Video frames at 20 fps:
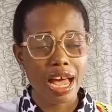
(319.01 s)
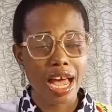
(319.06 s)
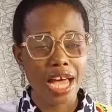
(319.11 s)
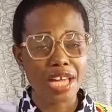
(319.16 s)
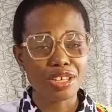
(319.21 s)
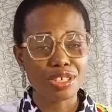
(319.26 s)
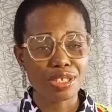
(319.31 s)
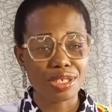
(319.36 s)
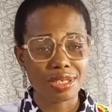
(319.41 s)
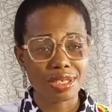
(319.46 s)
I
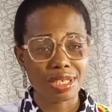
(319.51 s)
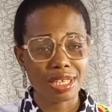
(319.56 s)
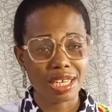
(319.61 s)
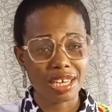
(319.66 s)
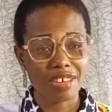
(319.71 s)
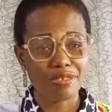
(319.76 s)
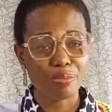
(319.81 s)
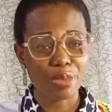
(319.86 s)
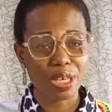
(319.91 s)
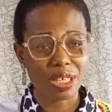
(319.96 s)
used to
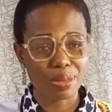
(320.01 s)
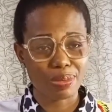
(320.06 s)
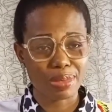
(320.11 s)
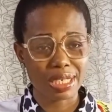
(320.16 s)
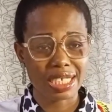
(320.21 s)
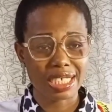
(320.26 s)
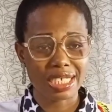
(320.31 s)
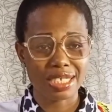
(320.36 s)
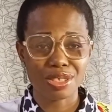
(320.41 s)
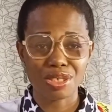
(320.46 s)
love
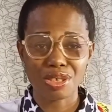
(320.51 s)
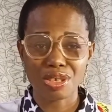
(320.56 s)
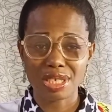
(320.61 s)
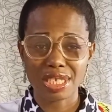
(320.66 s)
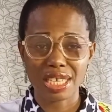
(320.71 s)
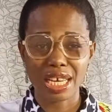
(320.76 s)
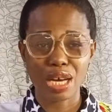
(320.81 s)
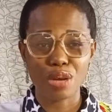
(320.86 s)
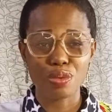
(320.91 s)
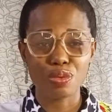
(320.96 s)
mathematics,
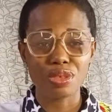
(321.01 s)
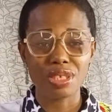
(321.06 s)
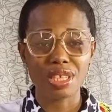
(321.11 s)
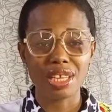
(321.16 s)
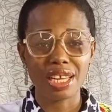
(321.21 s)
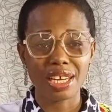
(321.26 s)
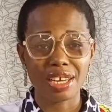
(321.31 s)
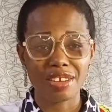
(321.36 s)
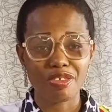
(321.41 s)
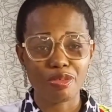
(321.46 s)
not I would
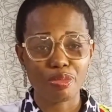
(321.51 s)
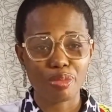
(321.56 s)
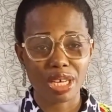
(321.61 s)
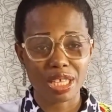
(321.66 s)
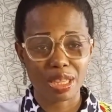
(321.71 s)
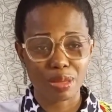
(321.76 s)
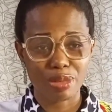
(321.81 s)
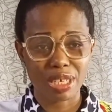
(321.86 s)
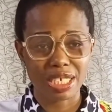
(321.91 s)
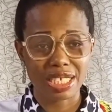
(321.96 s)
love
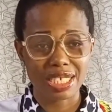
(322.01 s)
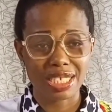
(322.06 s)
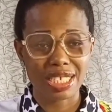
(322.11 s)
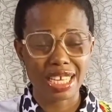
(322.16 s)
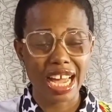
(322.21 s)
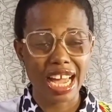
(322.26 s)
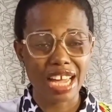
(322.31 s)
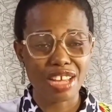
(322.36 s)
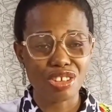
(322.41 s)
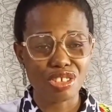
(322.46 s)
mathematics.
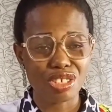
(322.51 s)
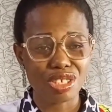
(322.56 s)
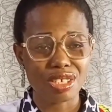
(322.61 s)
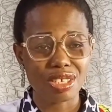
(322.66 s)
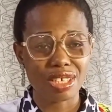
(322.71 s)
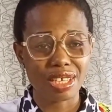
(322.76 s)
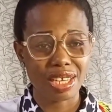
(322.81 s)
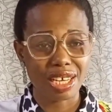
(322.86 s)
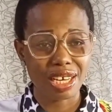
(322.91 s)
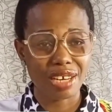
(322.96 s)
I used
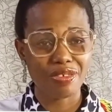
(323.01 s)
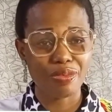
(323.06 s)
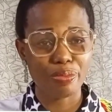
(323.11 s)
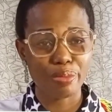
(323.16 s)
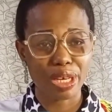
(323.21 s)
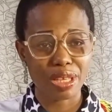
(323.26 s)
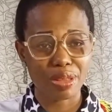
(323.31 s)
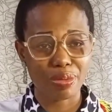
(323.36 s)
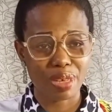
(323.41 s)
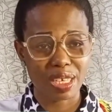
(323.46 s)
to love
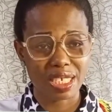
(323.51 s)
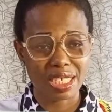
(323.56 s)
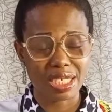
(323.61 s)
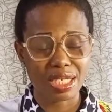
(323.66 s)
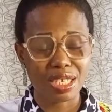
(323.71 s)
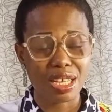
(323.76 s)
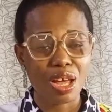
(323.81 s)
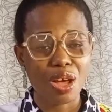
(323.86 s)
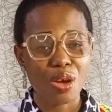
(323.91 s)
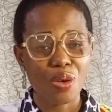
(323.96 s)

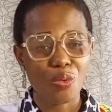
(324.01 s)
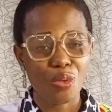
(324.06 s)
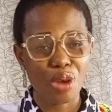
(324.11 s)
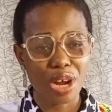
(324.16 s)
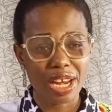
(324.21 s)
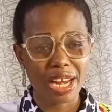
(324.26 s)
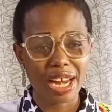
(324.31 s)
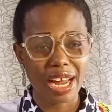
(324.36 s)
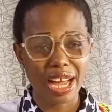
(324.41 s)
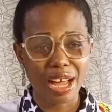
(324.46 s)
mathematics
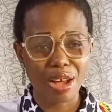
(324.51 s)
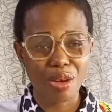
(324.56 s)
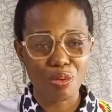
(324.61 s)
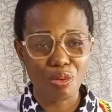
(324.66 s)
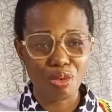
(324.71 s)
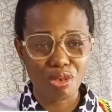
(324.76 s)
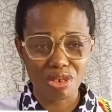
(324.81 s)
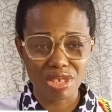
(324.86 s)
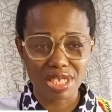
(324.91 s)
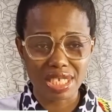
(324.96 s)
when I
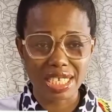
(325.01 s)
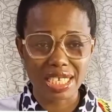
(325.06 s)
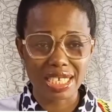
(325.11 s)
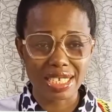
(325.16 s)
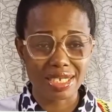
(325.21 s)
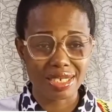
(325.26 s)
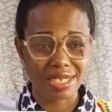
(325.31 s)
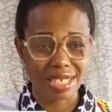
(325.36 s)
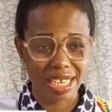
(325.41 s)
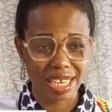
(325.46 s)
was
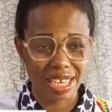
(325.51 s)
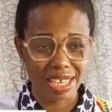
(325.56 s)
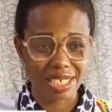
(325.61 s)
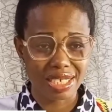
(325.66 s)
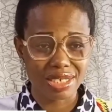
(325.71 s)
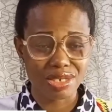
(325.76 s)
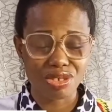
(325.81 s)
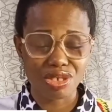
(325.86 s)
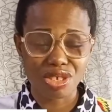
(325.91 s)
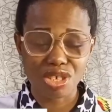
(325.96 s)
in
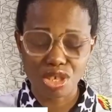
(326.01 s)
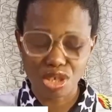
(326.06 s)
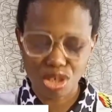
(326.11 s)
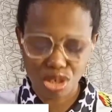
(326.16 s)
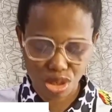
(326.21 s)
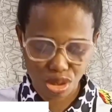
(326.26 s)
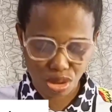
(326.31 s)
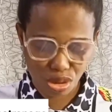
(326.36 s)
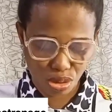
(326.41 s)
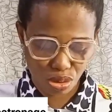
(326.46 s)
secondary
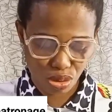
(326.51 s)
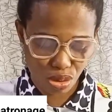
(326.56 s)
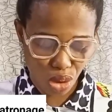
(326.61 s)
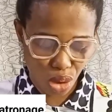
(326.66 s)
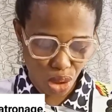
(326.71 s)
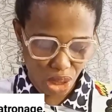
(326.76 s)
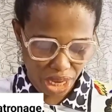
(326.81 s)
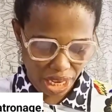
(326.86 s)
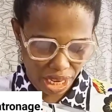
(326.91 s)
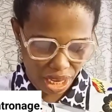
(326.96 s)
school.
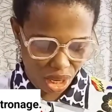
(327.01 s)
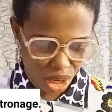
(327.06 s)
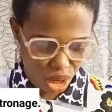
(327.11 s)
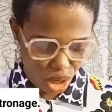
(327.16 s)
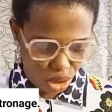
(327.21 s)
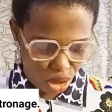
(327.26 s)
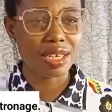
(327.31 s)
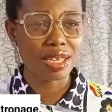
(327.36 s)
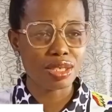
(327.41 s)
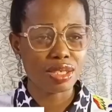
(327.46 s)
Okay,
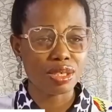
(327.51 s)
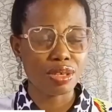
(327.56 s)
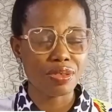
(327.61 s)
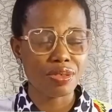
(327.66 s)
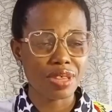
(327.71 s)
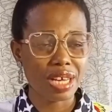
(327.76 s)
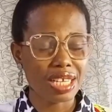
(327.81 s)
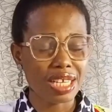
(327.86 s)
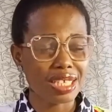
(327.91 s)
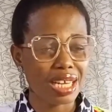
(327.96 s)

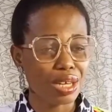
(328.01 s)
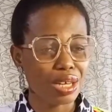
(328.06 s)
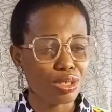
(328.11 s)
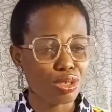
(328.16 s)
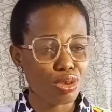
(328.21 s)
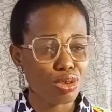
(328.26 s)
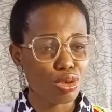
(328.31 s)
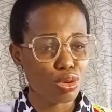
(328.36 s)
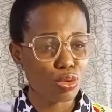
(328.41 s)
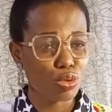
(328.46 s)
so that's how
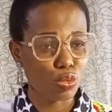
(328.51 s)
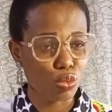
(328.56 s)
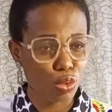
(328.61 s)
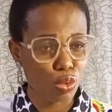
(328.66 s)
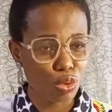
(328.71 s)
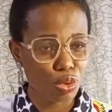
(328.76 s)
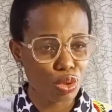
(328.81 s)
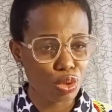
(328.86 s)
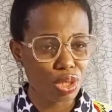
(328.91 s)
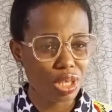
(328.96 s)
to use
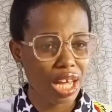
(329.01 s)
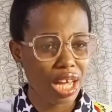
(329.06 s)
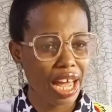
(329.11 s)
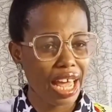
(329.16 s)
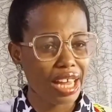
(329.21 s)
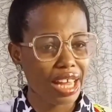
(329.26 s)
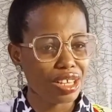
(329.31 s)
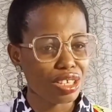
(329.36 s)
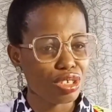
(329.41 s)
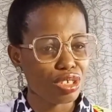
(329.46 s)
would
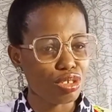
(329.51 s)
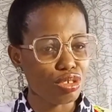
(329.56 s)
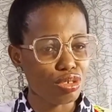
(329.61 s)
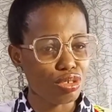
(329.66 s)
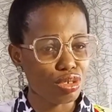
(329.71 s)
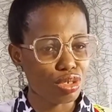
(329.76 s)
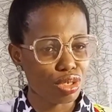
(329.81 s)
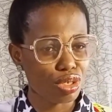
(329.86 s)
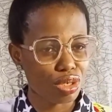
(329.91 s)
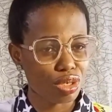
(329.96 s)
and
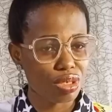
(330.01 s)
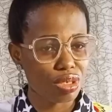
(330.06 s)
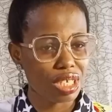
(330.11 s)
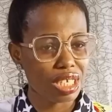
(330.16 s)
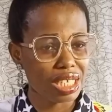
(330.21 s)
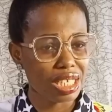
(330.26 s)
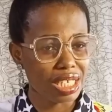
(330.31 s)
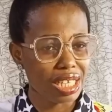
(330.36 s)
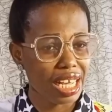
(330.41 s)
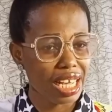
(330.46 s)
used to
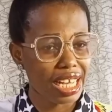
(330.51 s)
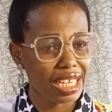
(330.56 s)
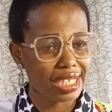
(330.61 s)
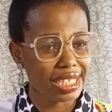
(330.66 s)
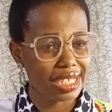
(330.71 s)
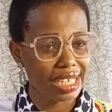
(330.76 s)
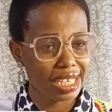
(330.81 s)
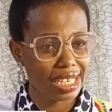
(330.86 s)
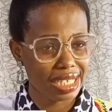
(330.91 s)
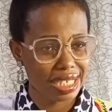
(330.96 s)
in a
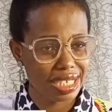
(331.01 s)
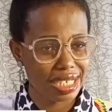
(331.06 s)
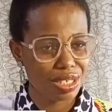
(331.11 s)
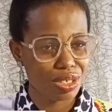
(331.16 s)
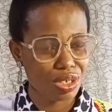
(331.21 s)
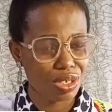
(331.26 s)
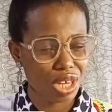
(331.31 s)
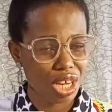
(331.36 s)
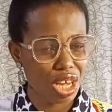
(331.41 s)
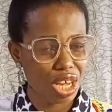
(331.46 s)

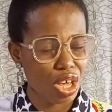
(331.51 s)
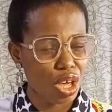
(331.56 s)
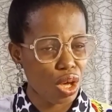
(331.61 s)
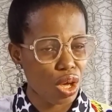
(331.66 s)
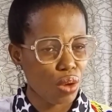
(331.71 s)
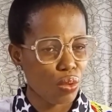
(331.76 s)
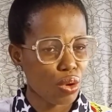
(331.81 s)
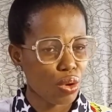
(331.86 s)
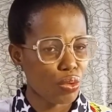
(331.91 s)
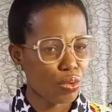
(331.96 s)
sentence. Okay,
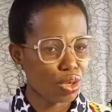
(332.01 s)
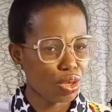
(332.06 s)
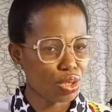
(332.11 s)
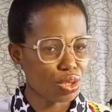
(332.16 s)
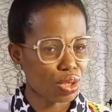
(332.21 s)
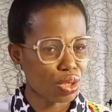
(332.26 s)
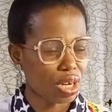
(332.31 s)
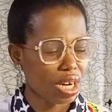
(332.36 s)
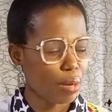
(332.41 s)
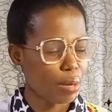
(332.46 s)
when we
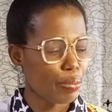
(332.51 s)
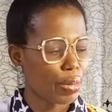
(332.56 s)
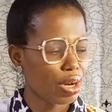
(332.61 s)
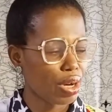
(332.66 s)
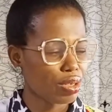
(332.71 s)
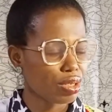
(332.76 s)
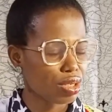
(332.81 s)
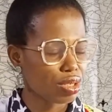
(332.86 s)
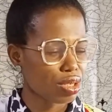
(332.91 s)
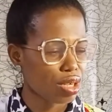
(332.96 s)
want to talk
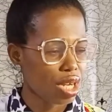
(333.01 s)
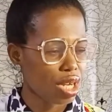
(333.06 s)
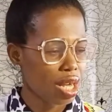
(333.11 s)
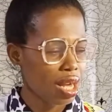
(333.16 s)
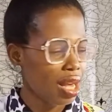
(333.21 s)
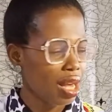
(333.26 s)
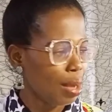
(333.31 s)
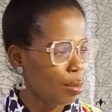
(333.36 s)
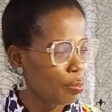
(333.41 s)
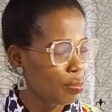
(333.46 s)
about
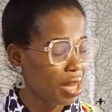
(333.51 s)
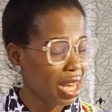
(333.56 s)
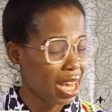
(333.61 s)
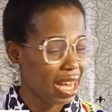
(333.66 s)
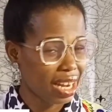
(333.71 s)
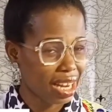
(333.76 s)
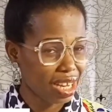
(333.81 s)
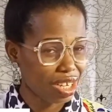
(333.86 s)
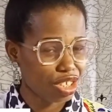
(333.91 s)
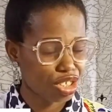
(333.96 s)

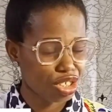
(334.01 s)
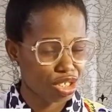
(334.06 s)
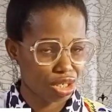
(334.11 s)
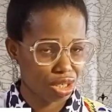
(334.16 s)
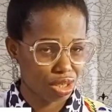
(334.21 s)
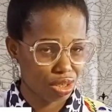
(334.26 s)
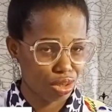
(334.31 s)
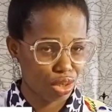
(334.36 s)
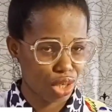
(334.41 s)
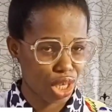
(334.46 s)
an
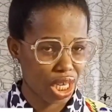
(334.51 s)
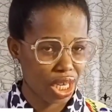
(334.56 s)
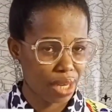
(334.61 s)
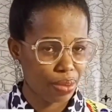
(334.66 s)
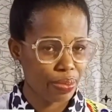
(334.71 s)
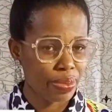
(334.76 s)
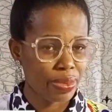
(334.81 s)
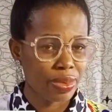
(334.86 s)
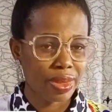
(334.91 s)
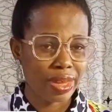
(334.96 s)
action,
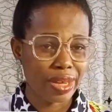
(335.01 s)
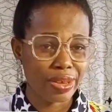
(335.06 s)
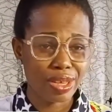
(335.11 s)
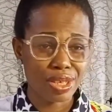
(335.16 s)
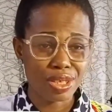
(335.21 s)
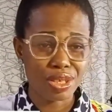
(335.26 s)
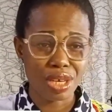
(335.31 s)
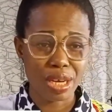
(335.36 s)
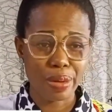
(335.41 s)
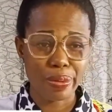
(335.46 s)
okay, when
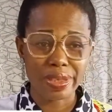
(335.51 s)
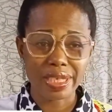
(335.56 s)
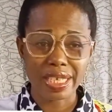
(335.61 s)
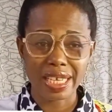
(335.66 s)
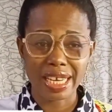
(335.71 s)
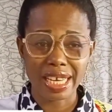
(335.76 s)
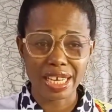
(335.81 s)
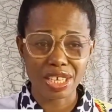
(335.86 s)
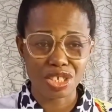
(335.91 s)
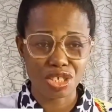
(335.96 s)
I talk about
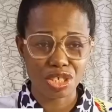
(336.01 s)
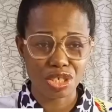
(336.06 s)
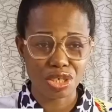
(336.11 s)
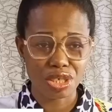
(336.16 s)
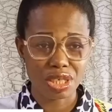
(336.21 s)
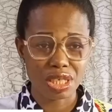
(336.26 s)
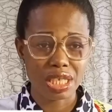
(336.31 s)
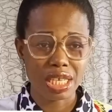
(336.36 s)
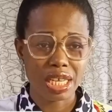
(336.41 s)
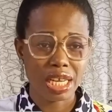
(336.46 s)
an
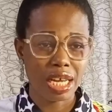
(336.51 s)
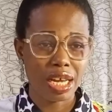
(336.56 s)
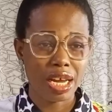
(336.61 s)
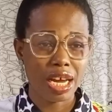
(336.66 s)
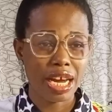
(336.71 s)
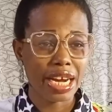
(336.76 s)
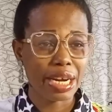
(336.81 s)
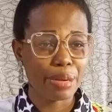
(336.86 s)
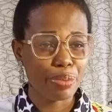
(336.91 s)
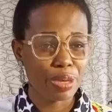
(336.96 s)
action,
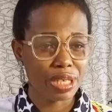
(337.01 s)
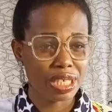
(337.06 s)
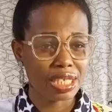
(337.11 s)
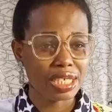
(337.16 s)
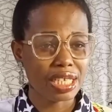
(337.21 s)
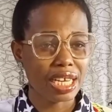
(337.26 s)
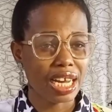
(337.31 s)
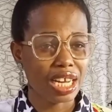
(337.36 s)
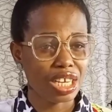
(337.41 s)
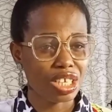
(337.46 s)
a
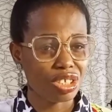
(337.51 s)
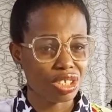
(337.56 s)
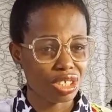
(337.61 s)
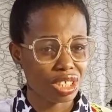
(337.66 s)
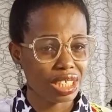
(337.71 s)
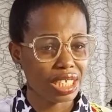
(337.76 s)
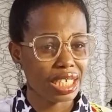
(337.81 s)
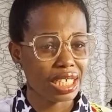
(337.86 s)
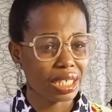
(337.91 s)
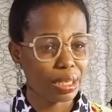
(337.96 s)
repeated
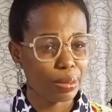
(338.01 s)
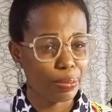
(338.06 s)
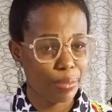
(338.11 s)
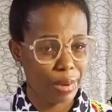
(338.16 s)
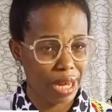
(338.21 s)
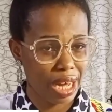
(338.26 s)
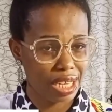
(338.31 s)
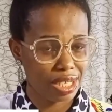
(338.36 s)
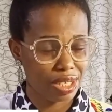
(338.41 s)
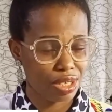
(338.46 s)
action in the
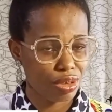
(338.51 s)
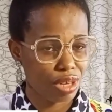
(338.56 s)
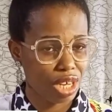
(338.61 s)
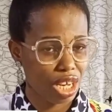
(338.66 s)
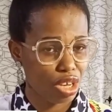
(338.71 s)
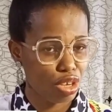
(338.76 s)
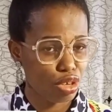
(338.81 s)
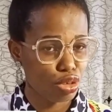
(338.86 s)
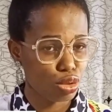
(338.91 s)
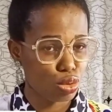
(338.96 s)
past, you
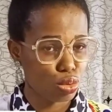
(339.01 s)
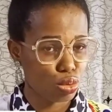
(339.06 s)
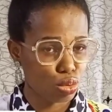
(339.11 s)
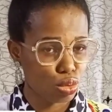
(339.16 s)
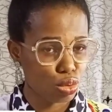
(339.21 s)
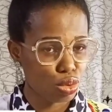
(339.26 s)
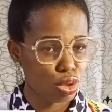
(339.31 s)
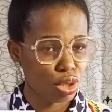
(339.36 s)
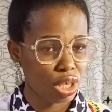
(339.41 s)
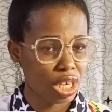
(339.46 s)
can use
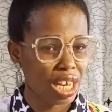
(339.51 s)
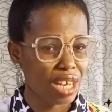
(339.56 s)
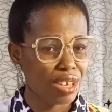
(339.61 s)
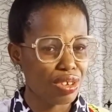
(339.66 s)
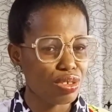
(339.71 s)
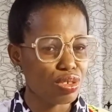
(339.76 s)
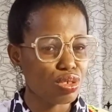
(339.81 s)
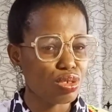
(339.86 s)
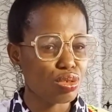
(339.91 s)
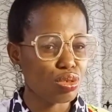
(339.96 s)
would, you can
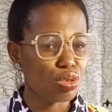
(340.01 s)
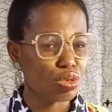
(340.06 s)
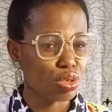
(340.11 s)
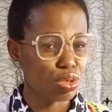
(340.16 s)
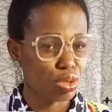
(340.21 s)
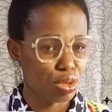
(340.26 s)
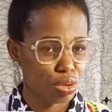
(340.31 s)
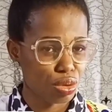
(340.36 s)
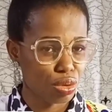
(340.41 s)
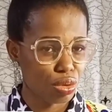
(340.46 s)
use
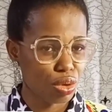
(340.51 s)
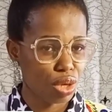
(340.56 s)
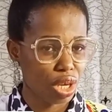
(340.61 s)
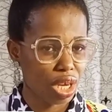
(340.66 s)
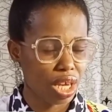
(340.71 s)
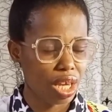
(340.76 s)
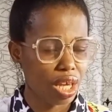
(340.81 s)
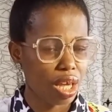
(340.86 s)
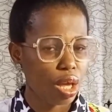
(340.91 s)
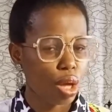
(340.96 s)
used to,
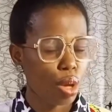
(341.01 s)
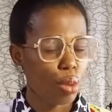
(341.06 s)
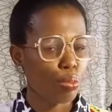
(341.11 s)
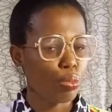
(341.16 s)
okay.